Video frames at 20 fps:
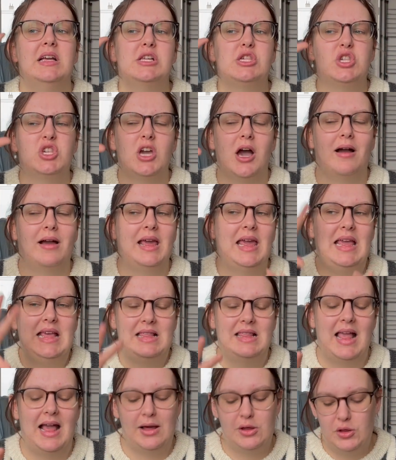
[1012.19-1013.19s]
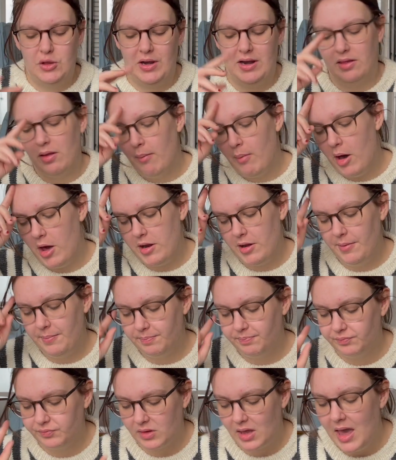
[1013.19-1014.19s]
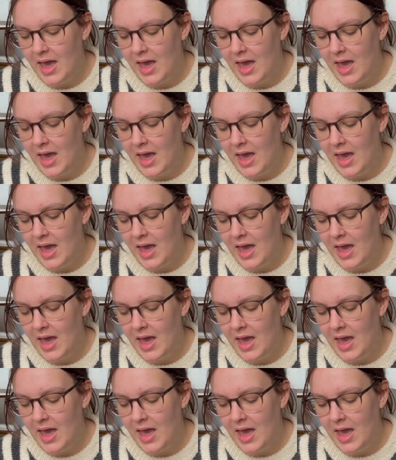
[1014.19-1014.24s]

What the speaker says: chunky section at the bottom.